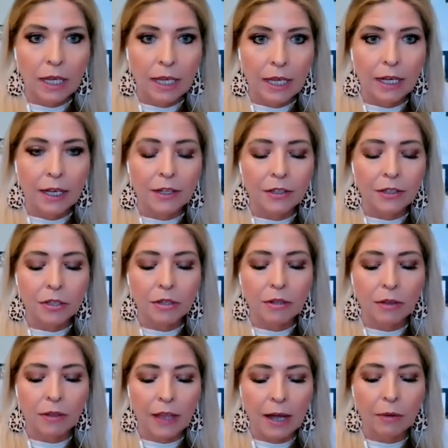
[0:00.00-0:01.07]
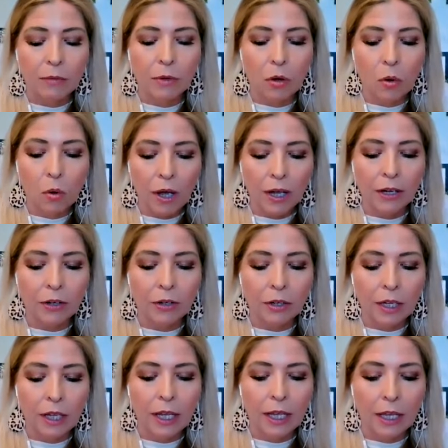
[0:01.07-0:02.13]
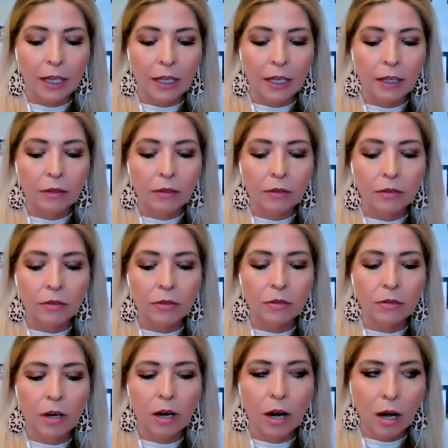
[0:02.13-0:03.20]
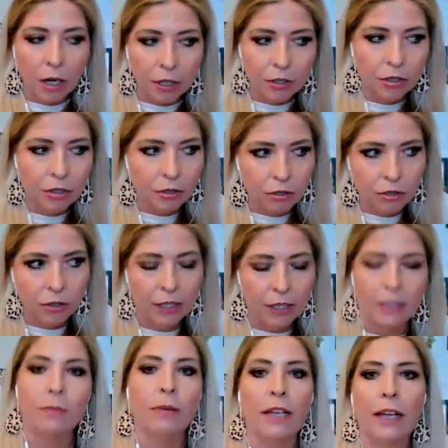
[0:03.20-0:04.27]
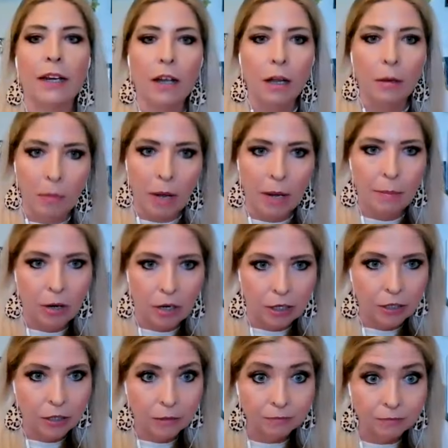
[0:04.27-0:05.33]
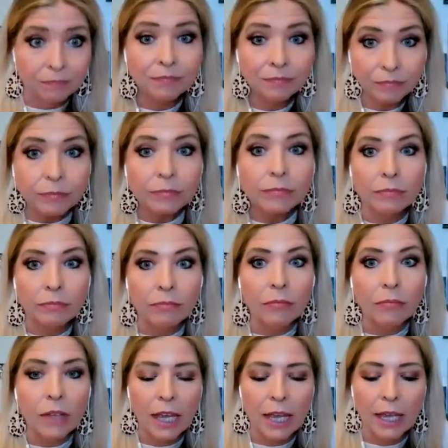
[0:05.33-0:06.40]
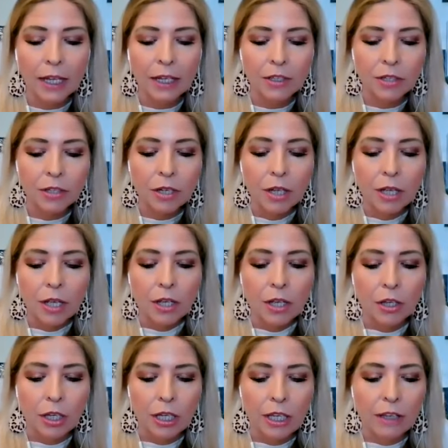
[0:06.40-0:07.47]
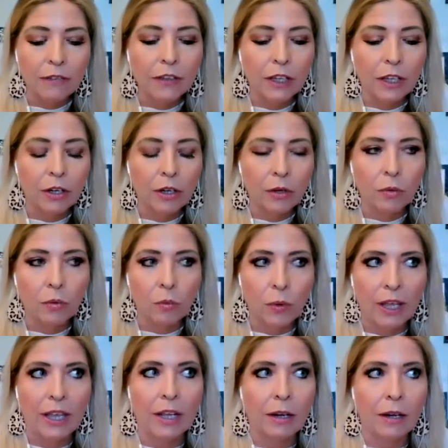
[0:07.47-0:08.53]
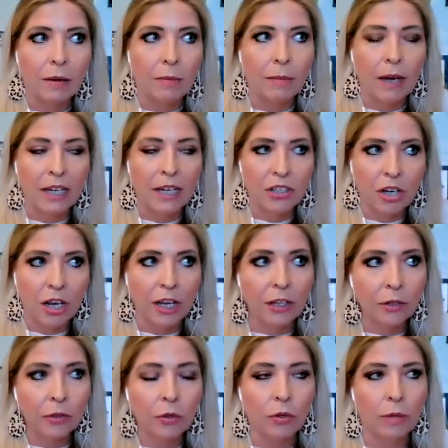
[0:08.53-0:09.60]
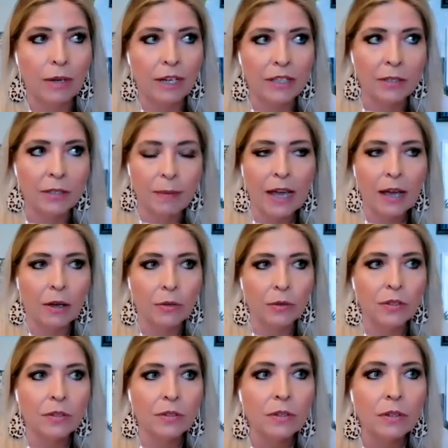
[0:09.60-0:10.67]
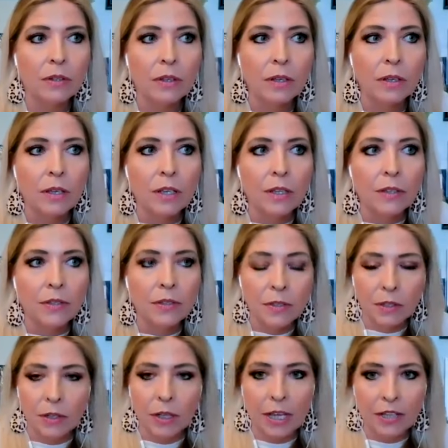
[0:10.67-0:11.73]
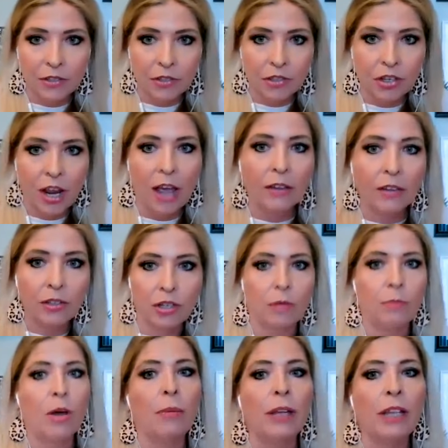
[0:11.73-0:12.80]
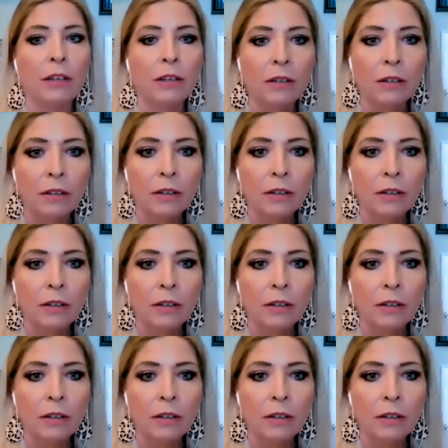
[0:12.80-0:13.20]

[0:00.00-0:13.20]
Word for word: And that required a heart transplant on my part. And even when my child or my spouse still has a challenging moment,